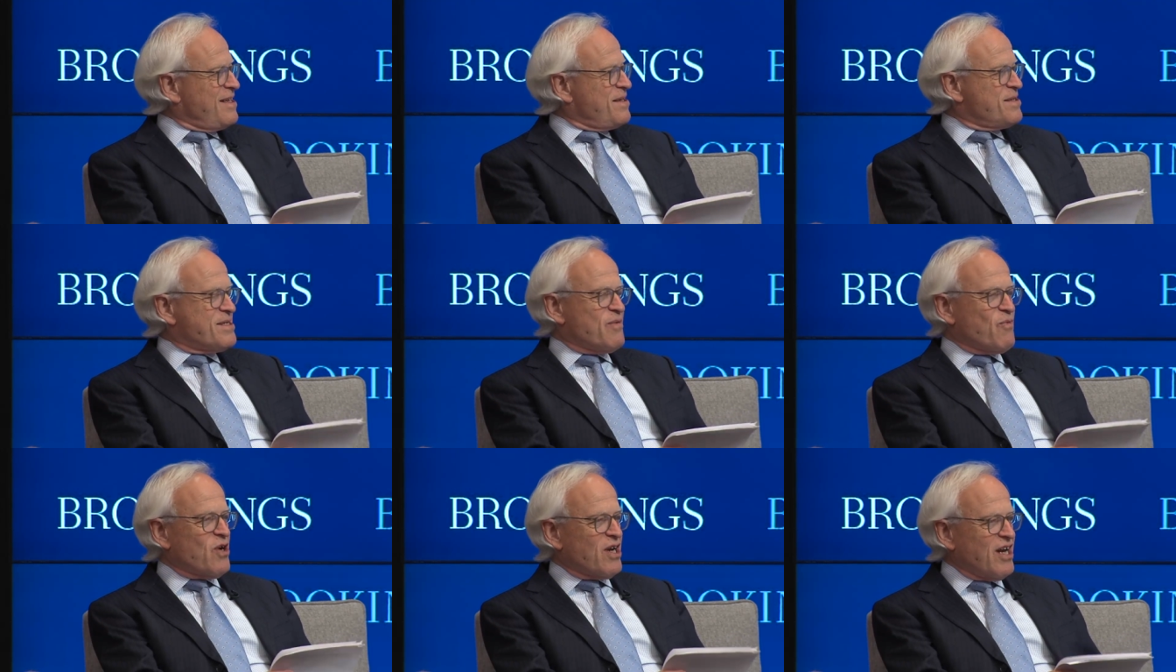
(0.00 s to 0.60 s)

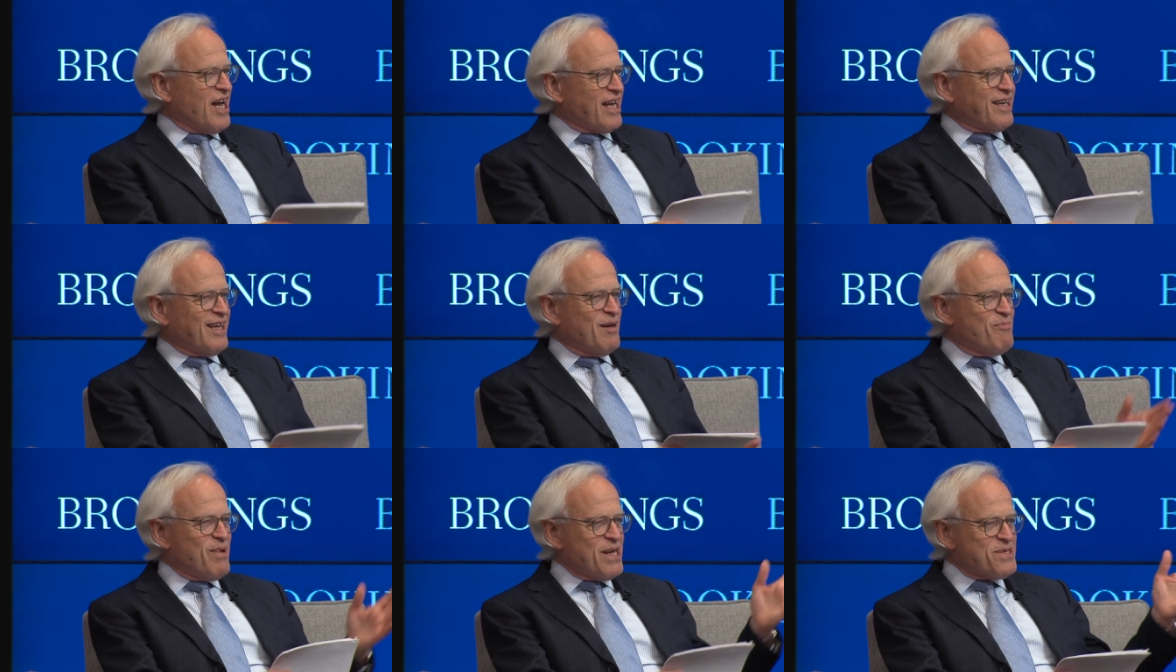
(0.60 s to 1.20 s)
somewhat like
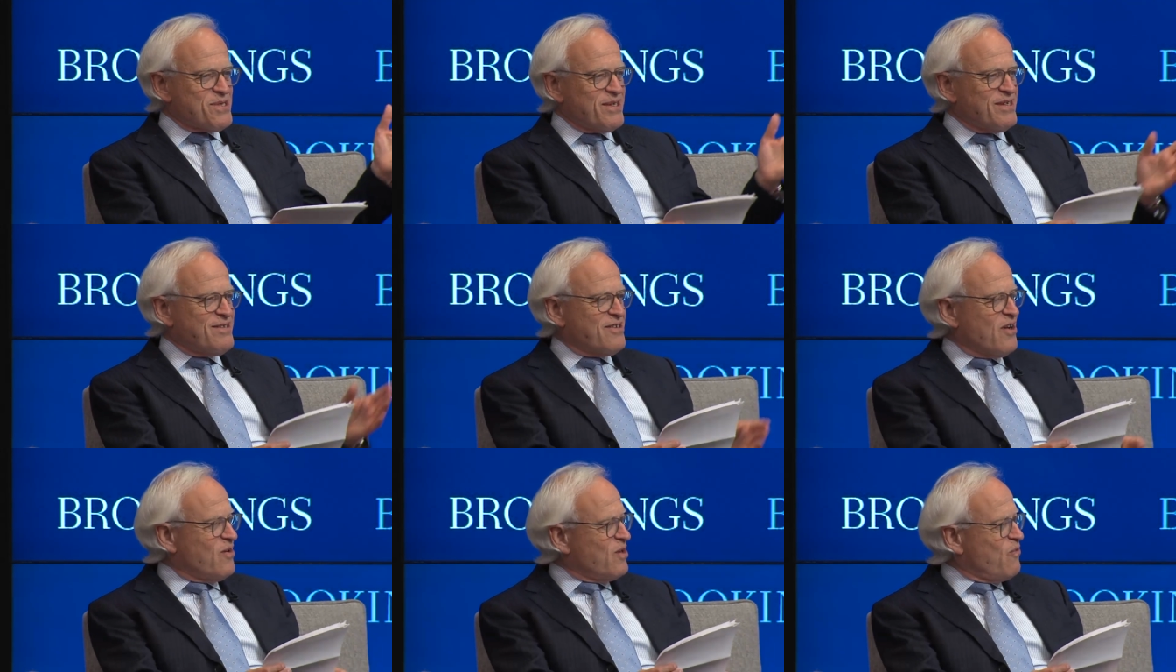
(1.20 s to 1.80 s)
Ambassador
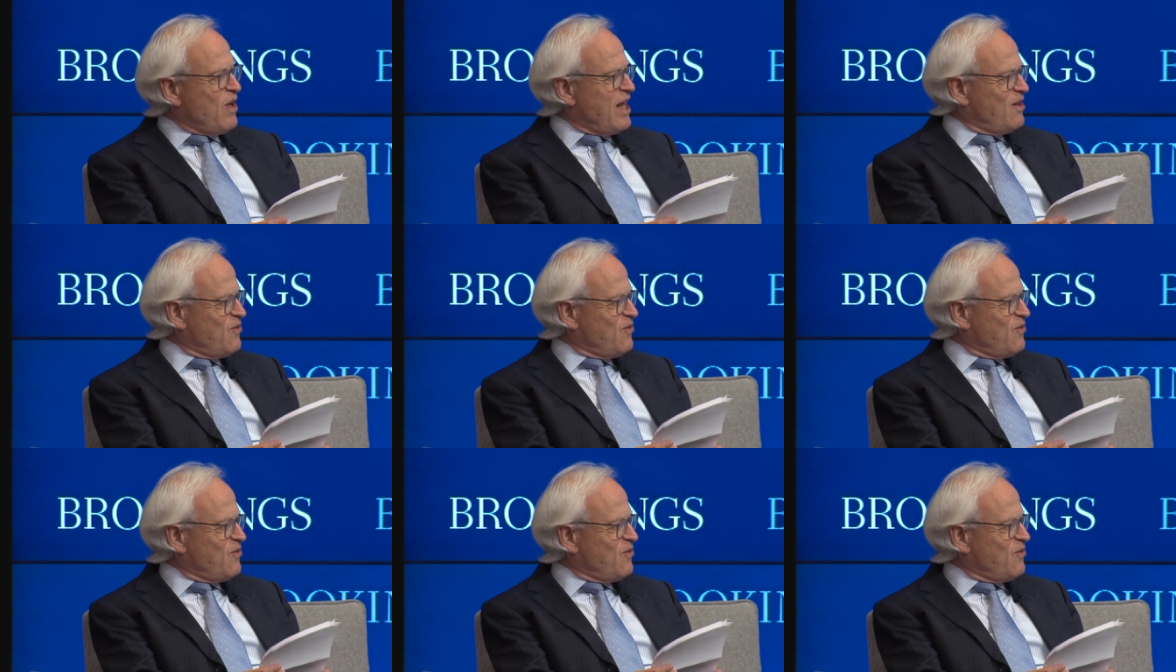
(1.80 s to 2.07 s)
Tony Wayne,